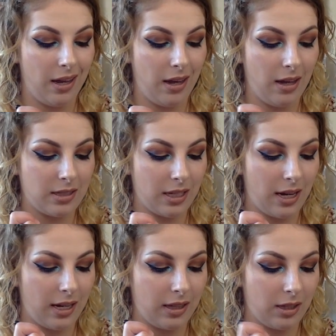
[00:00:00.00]
it's
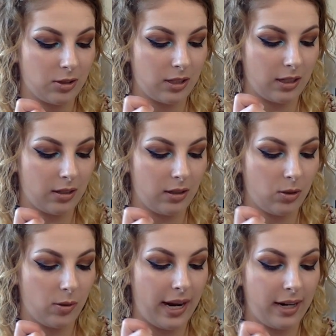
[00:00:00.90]
like there's like
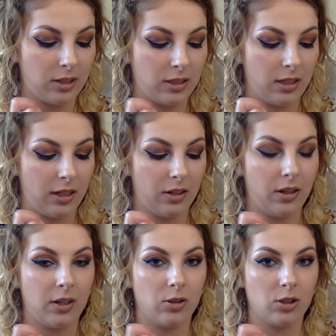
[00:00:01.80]
little hairs in there
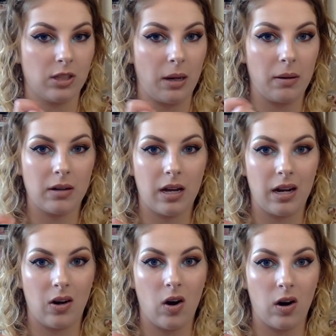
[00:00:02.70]
that are just like kind
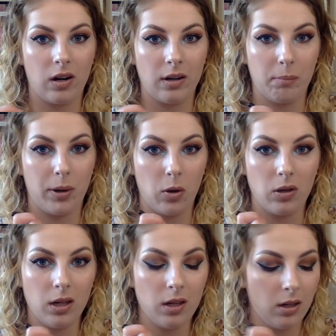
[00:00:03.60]
of hard and
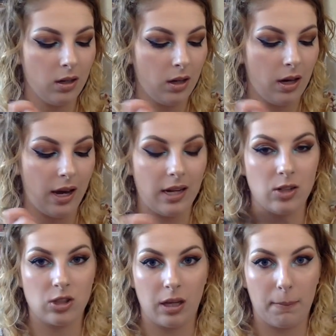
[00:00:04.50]
pokey, and it
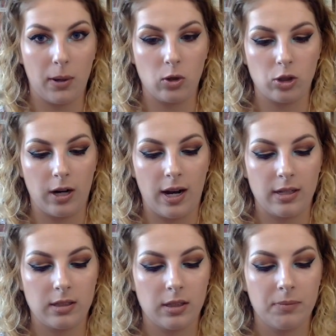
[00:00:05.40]
just like pokes your eyes.